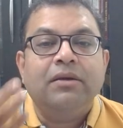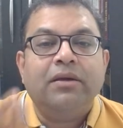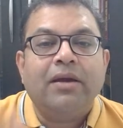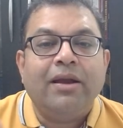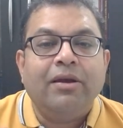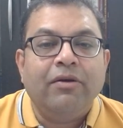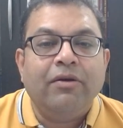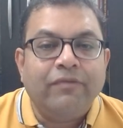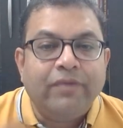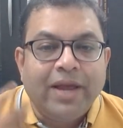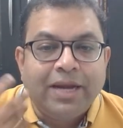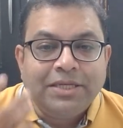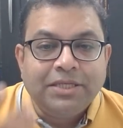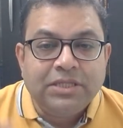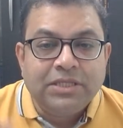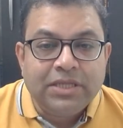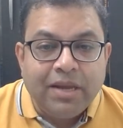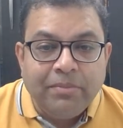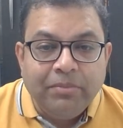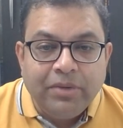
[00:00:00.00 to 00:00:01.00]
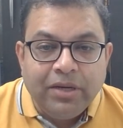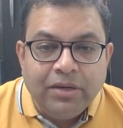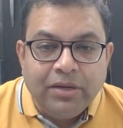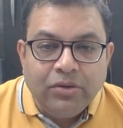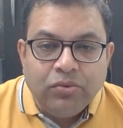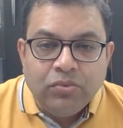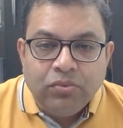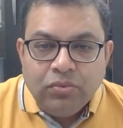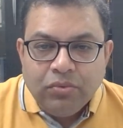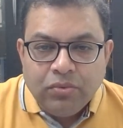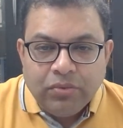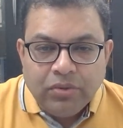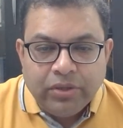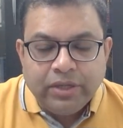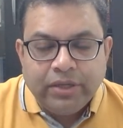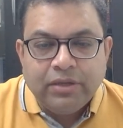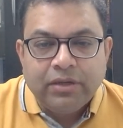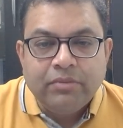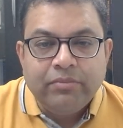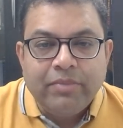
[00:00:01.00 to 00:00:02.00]
kind of gets tempted to
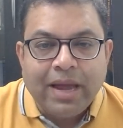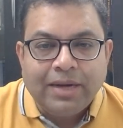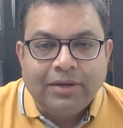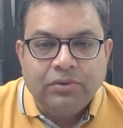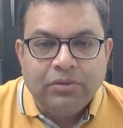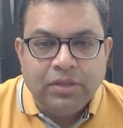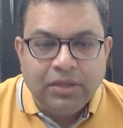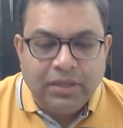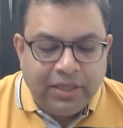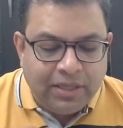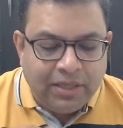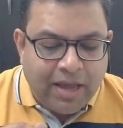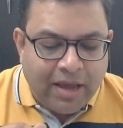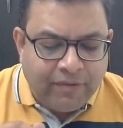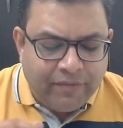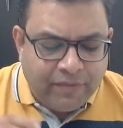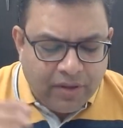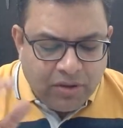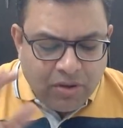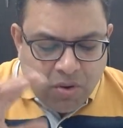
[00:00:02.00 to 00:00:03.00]
return back to the lay life